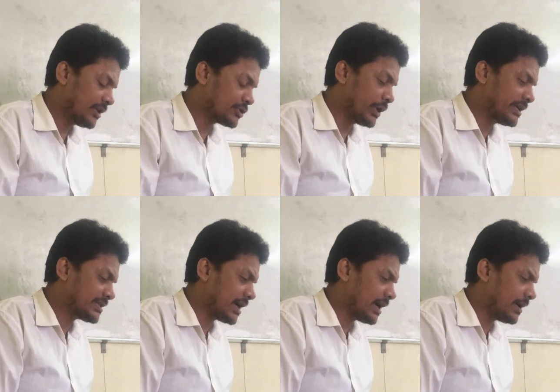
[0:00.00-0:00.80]
So
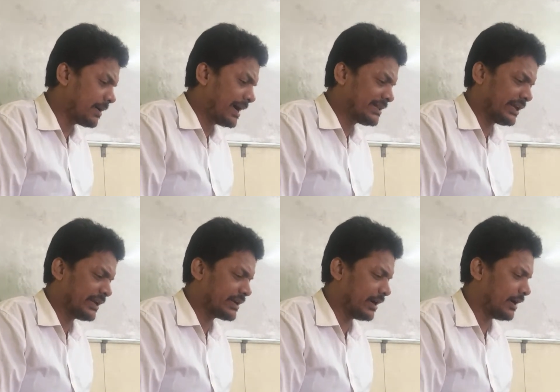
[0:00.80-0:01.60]
it's I
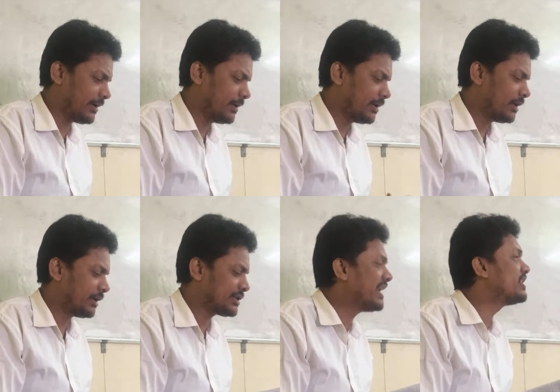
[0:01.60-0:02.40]
think
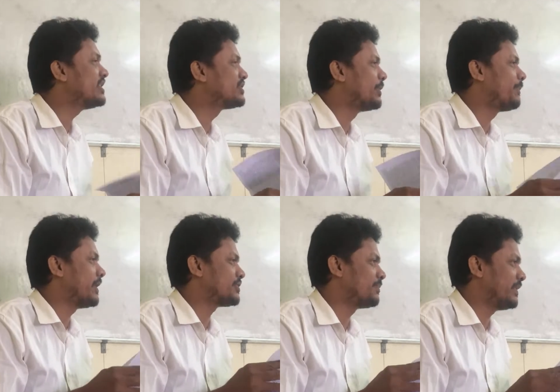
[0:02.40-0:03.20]
a sentence
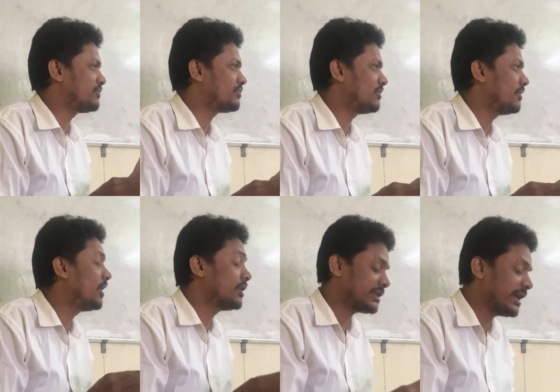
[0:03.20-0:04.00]
replacement,